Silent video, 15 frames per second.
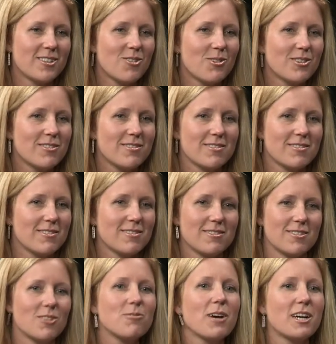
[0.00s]
no one,
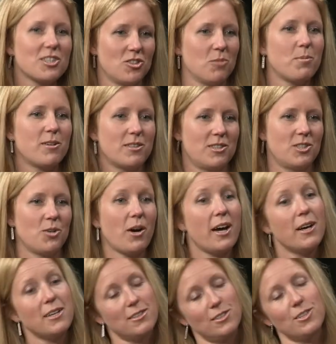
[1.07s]
no rational person
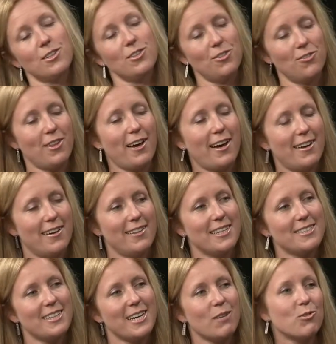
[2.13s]
is going to do that
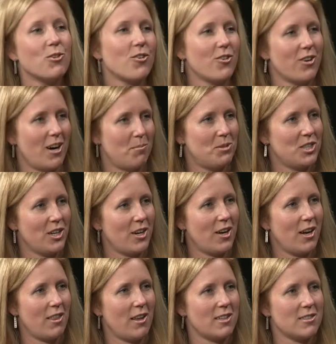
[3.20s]
unless they have no other option, and
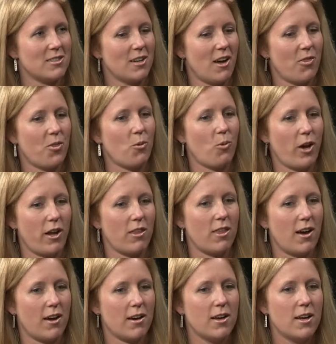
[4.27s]
mm -hmm. that's mm-hmm. not the way that